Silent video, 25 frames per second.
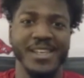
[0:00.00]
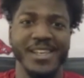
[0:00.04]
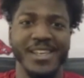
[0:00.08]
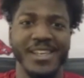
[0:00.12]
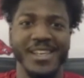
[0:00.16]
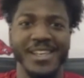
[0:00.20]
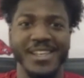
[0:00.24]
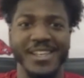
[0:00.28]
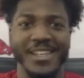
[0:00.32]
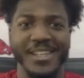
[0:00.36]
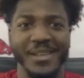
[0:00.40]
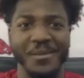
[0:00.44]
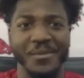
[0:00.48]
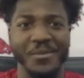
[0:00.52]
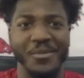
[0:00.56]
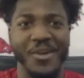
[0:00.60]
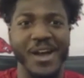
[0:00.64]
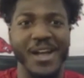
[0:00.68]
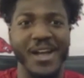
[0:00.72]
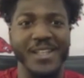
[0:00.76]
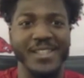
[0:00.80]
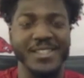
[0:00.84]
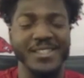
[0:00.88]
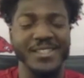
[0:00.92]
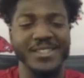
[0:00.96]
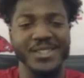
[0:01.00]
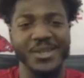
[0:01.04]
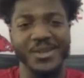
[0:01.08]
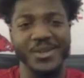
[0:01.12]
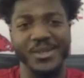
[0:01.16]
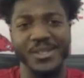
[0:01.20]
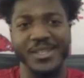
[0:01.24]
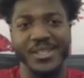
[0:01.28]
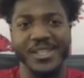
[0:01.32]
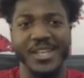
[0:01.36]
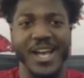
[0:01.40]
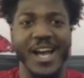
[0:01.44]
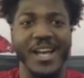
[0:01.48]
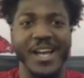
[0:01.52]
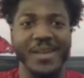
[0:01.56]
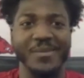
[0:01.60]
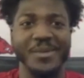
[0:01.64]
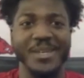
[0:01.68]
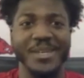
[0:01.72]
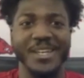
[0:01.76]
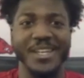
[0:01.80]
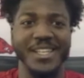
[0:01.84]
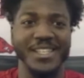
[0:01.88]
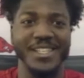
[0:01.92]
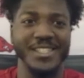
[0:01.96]
in in practice. So yeah, I can
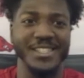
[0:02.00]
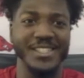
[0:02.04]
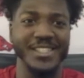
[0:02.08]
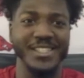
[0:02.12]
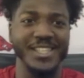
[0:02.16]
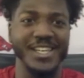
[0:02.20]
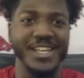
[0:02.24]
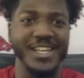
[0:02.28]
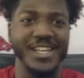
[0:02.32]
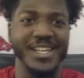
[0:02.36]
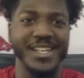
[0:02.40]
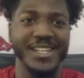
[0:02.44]
be the energy guy.